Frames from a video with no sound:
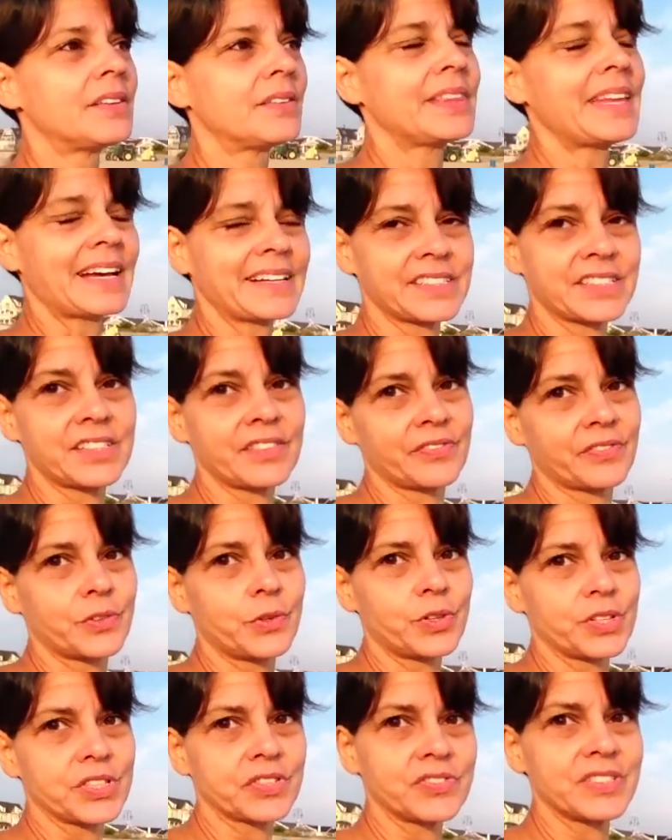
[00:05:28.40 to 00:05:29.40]
And that's,
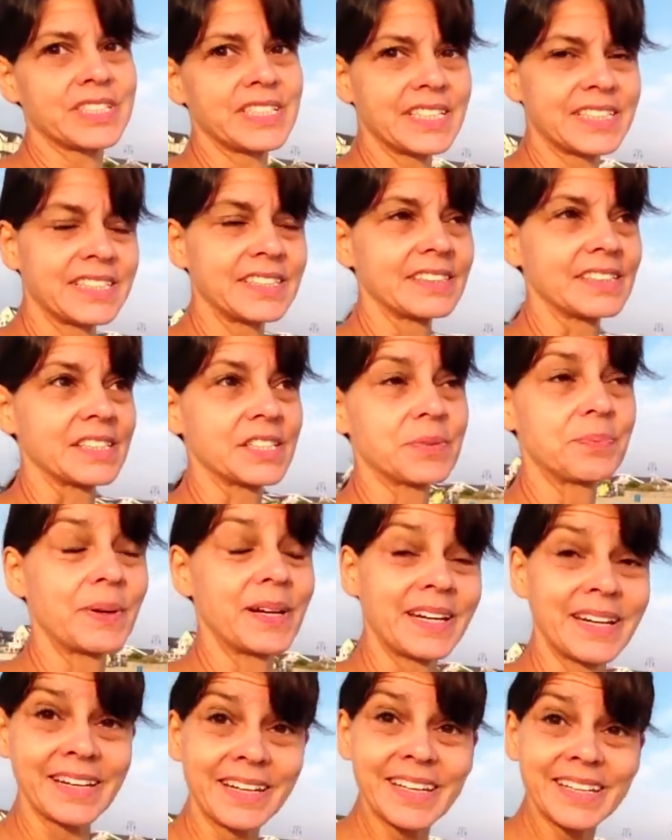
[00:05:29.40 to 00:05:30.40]
of course, ridiculous,
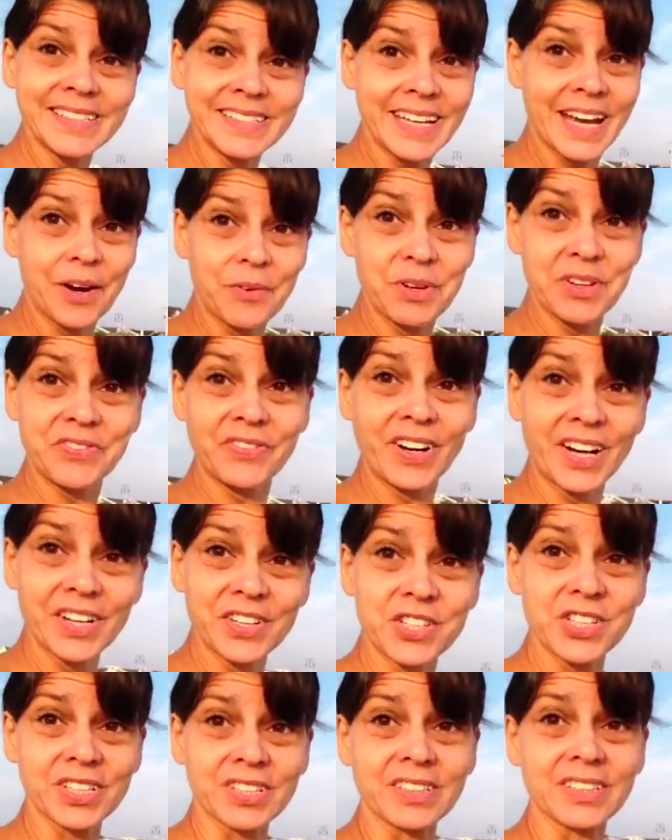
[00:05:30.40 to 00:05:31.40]
but it is how we
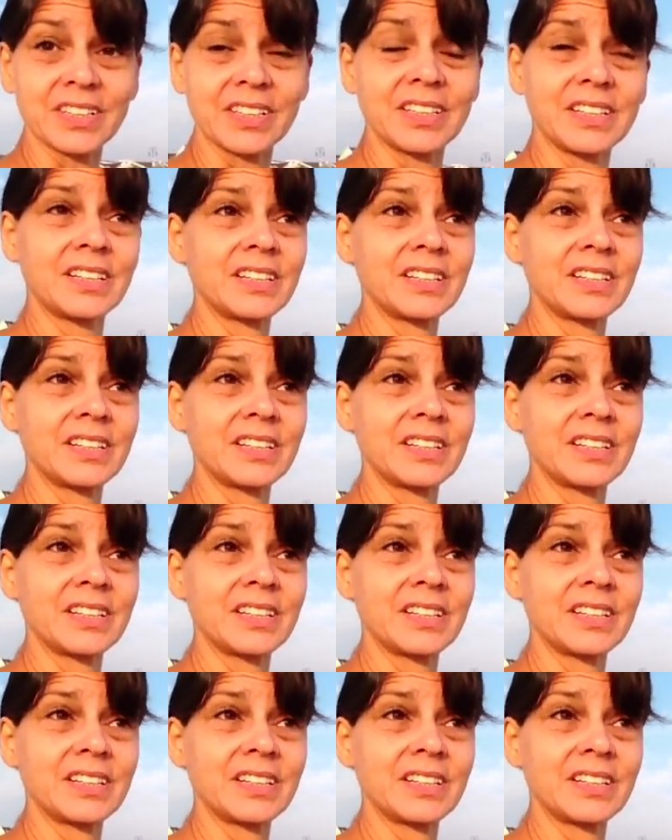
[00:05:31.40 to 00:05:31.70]
function.